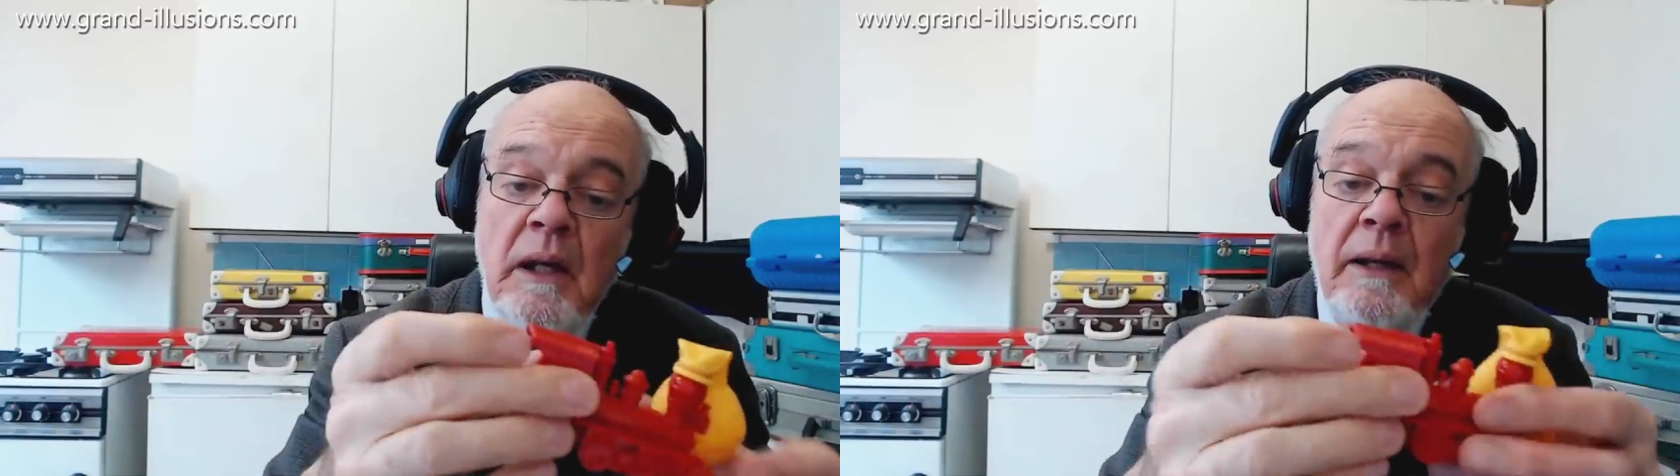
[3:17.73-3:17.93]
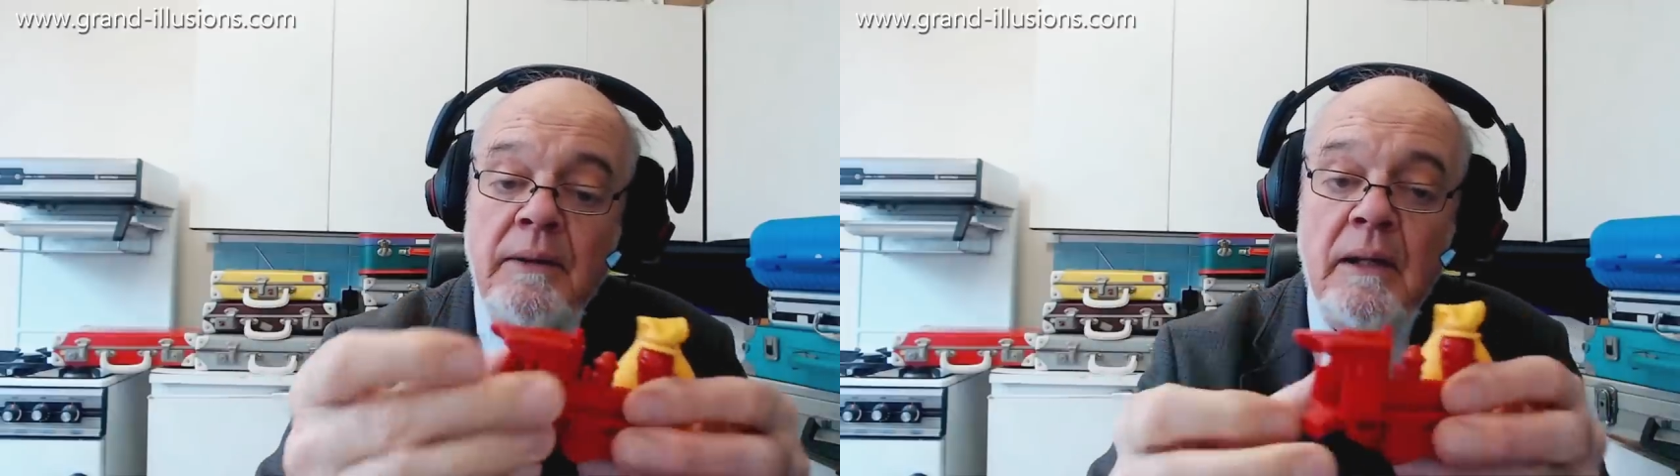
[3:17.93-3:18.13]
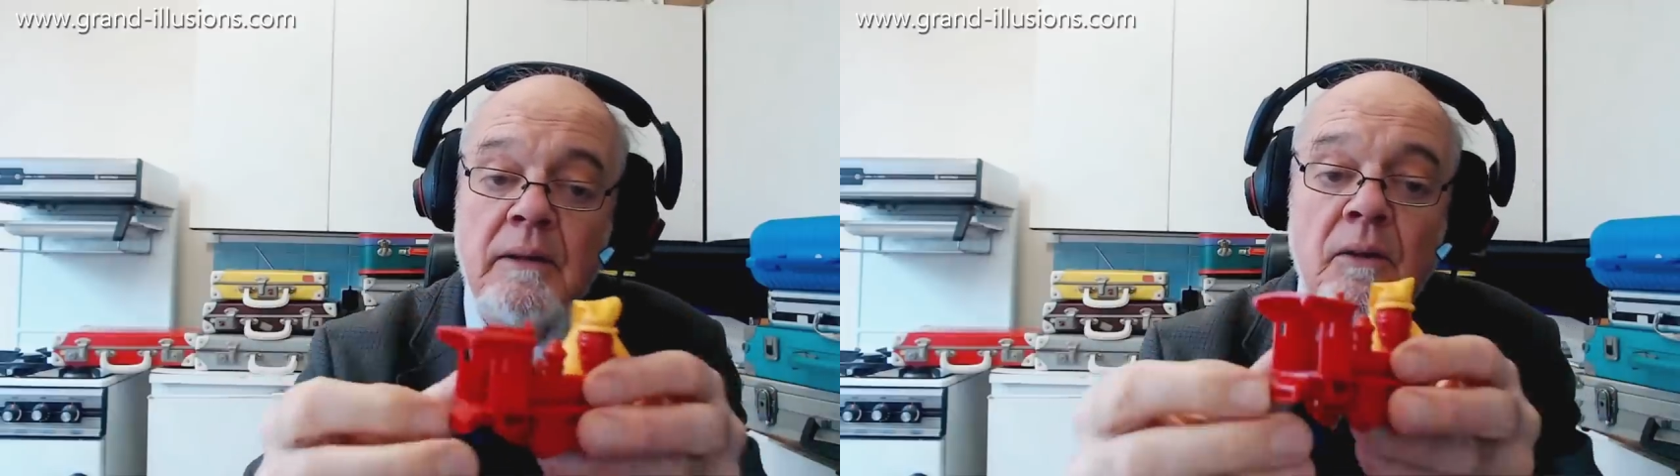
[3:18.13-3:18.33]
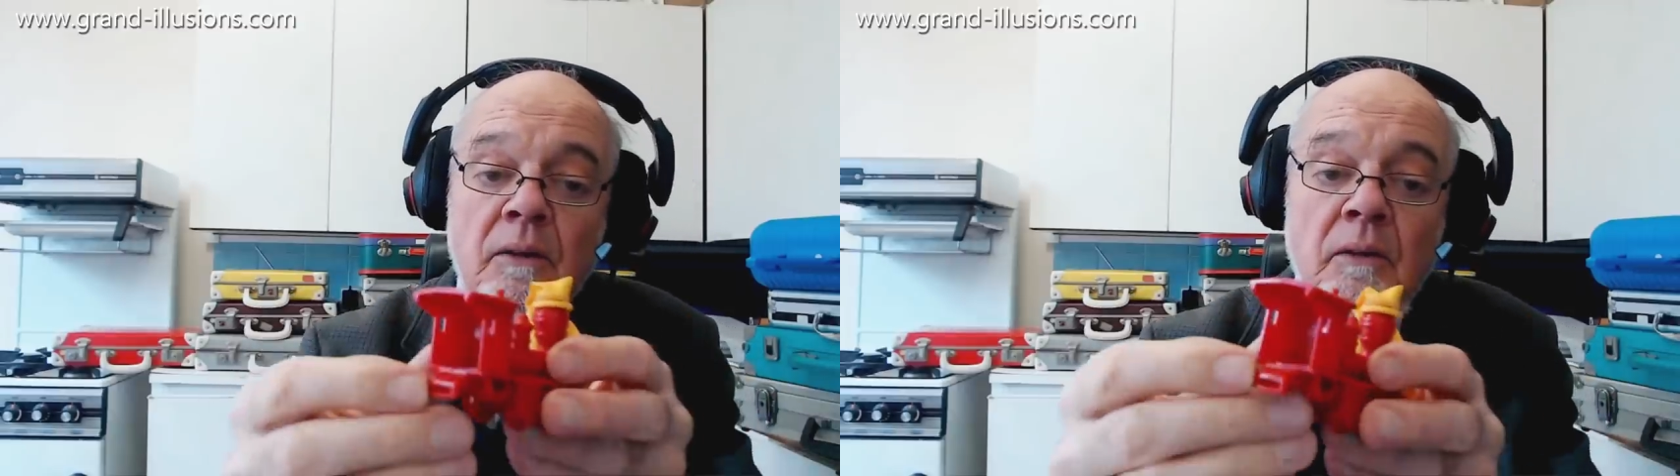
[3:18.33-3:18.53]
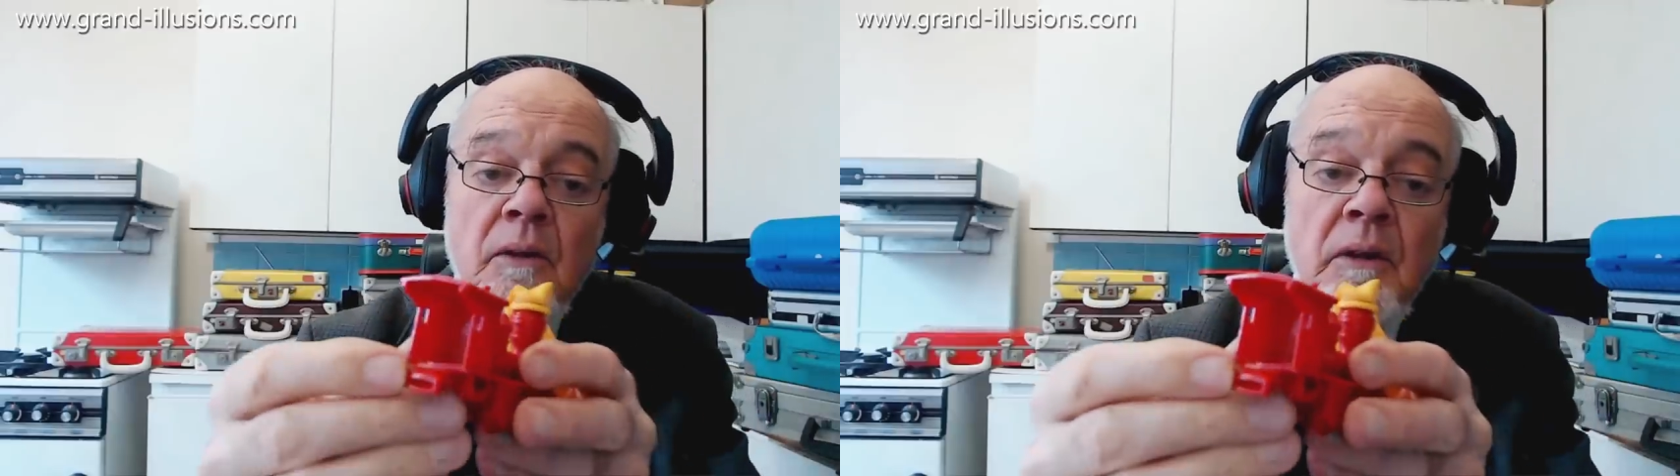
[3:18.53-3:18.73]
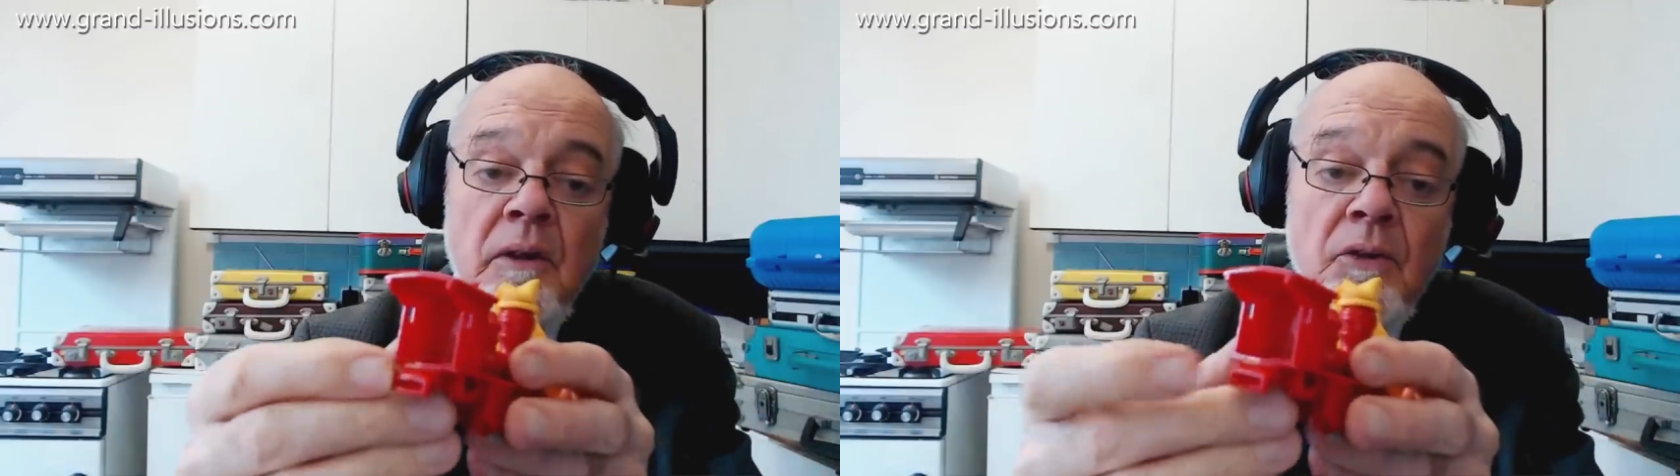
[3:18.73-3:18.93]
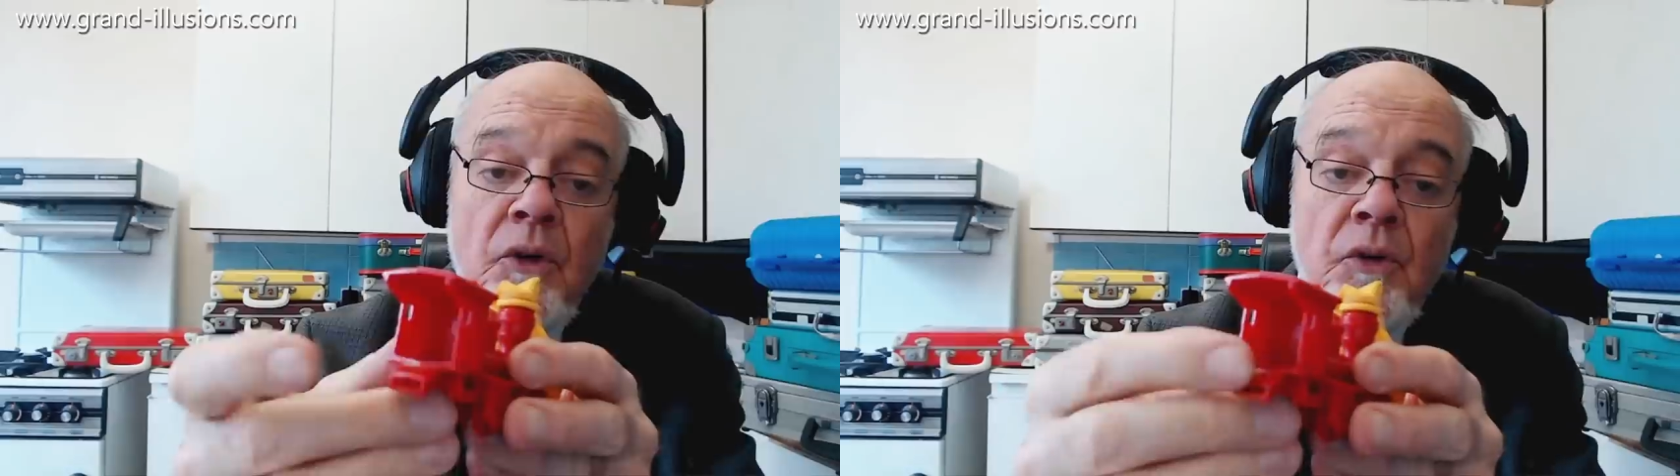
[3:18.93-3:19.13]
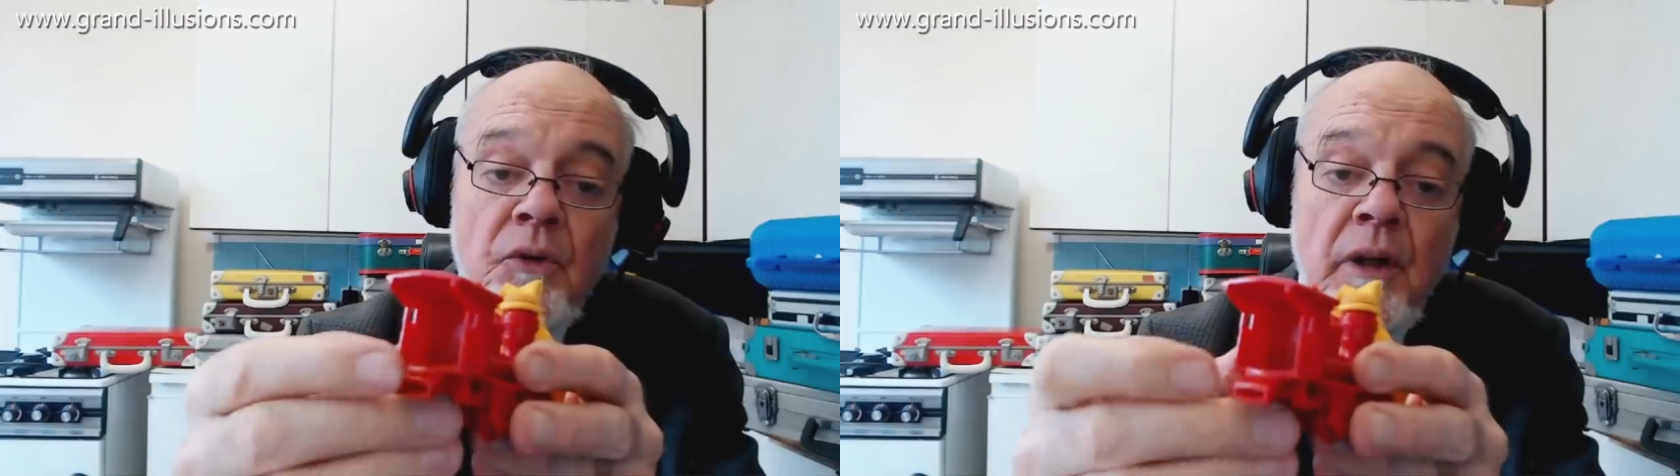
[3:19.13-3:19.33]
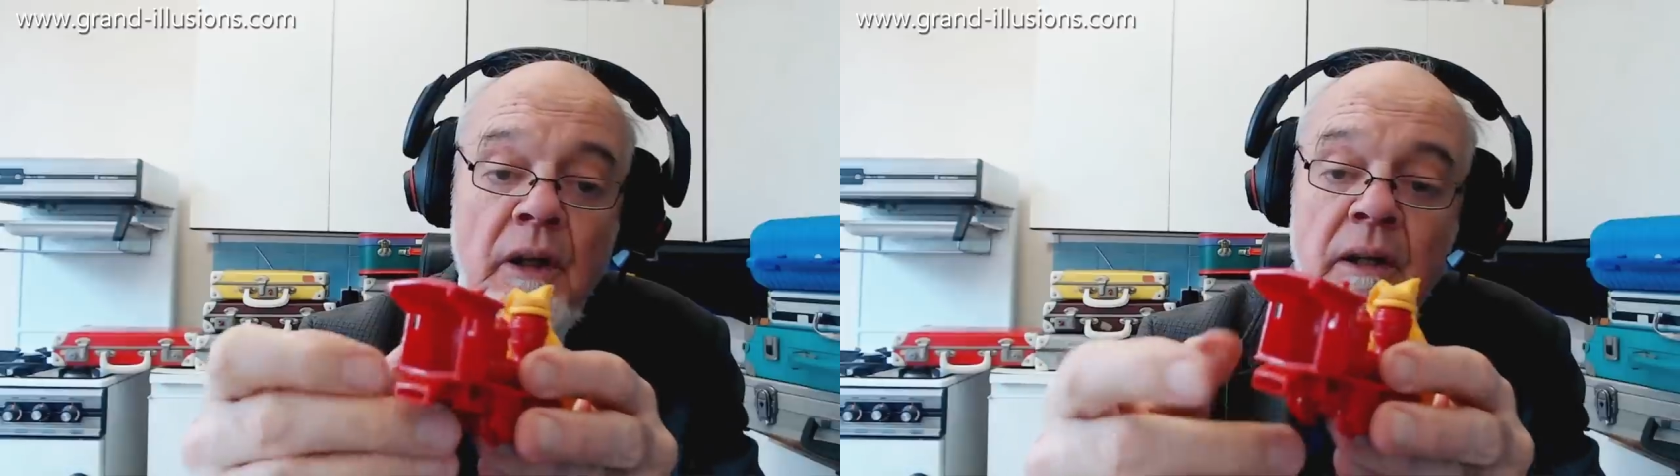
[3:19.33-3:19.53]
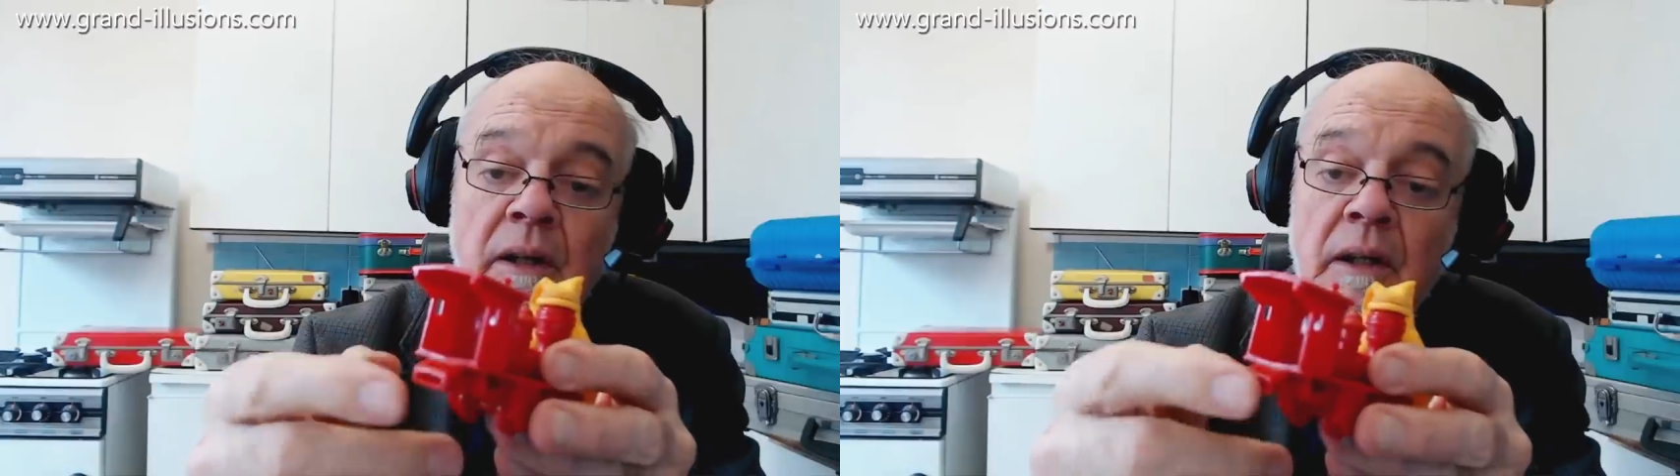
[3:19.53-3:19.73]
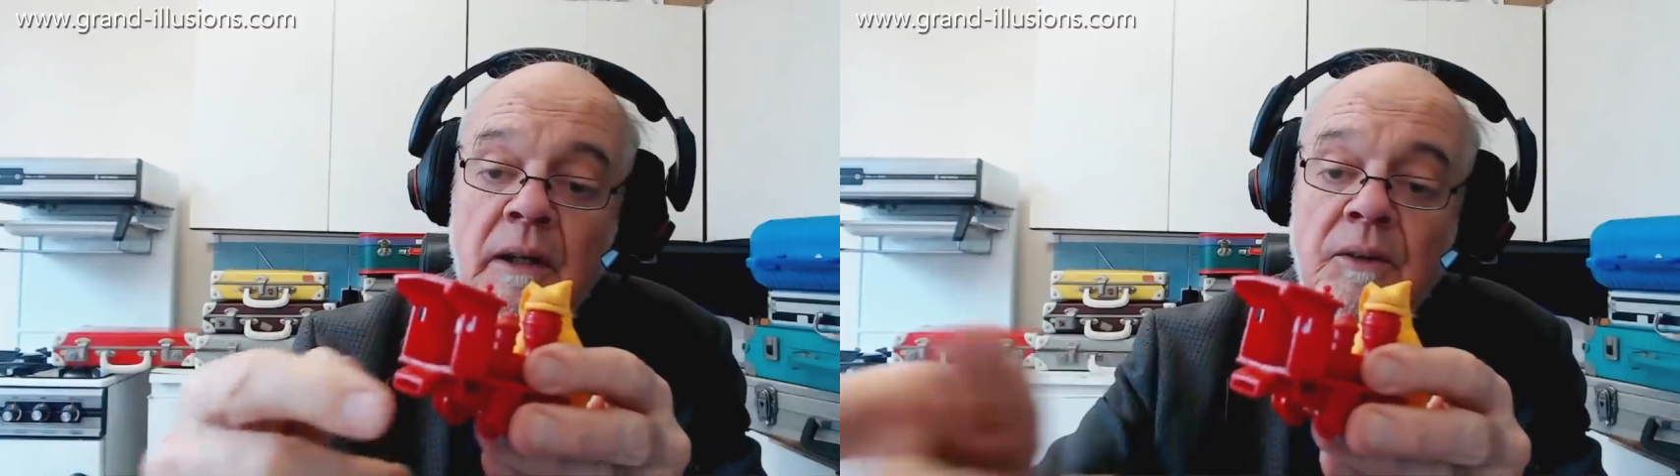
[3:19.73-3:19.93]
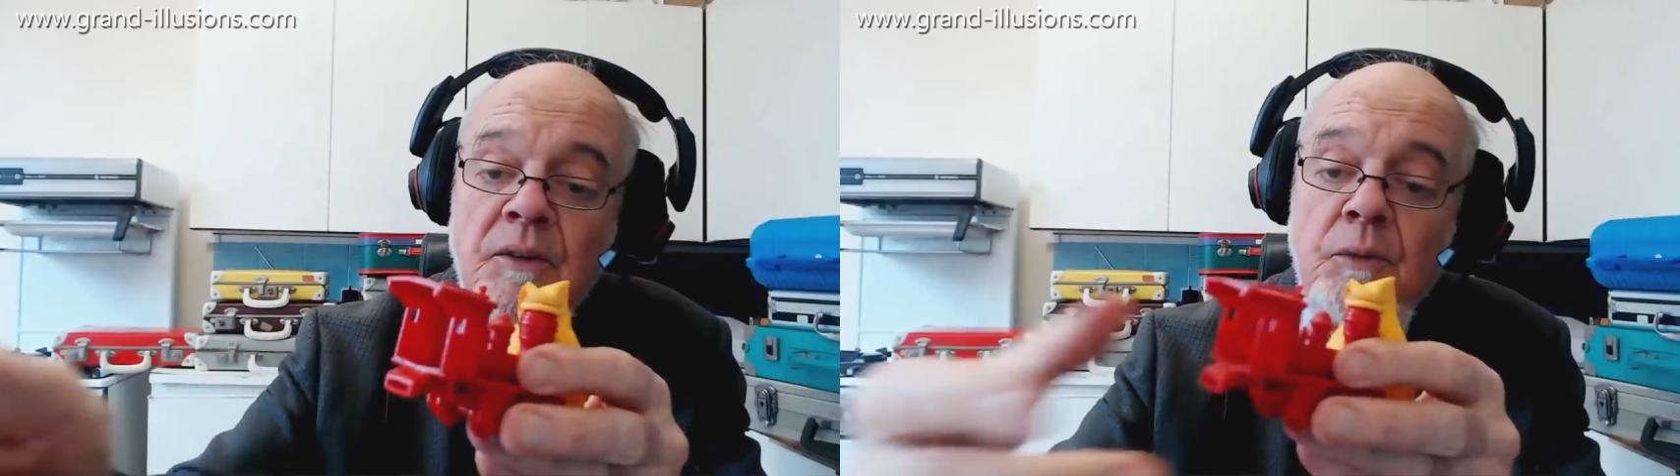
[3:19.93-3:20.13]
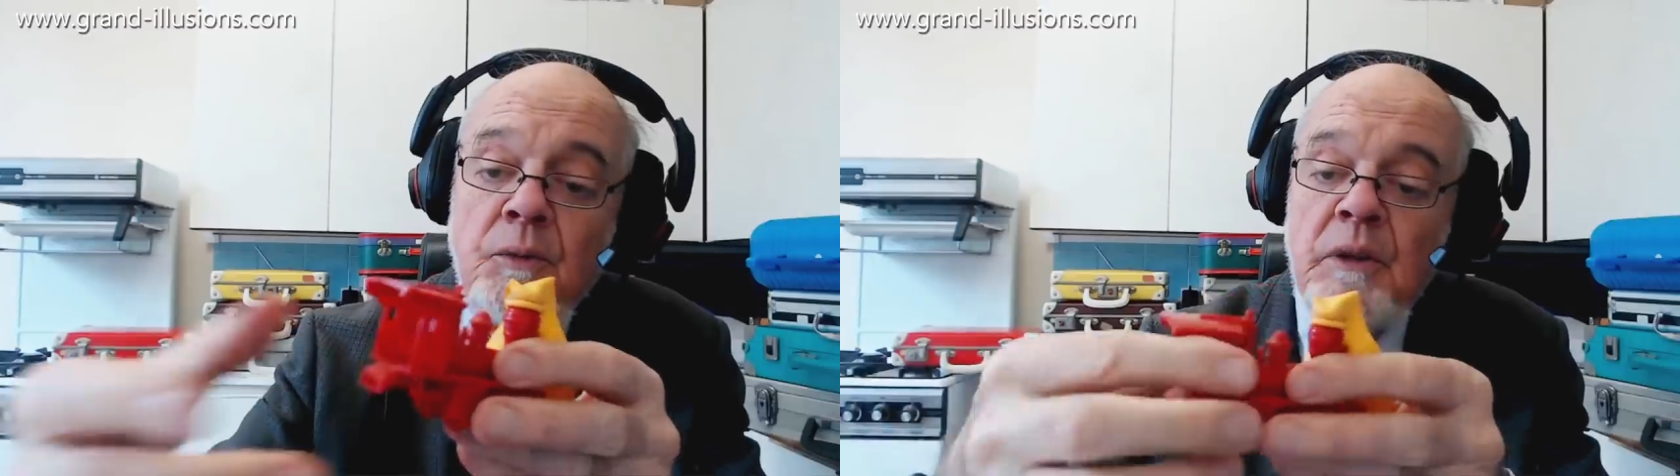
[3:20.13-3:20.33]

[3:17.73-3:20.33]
and that little nozzle there is